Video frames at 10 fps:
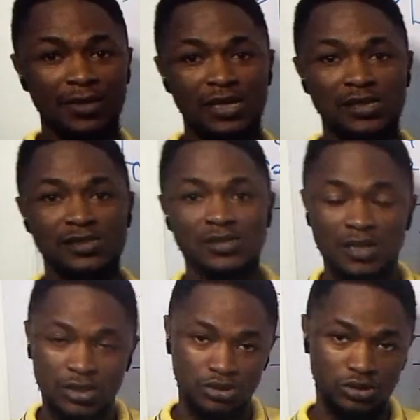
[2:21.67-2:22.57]
is
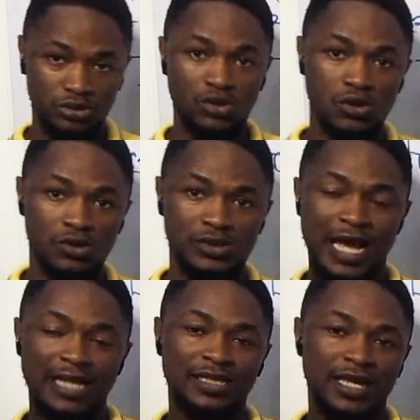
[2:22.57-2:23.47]
the rows
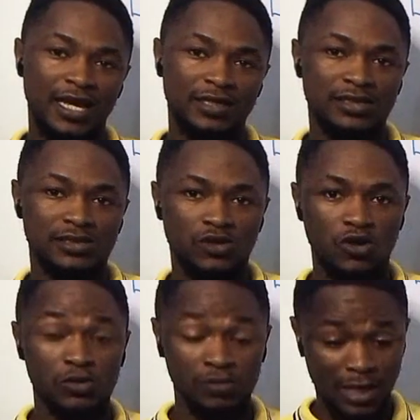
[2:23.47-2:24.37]
and the n is the
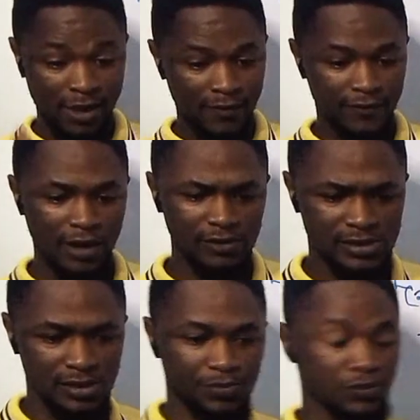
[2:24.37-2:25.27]
column. Very
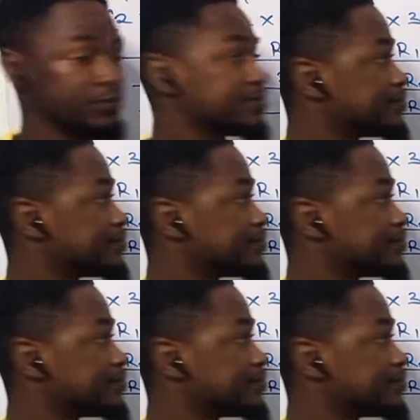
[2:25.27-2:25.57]
simple.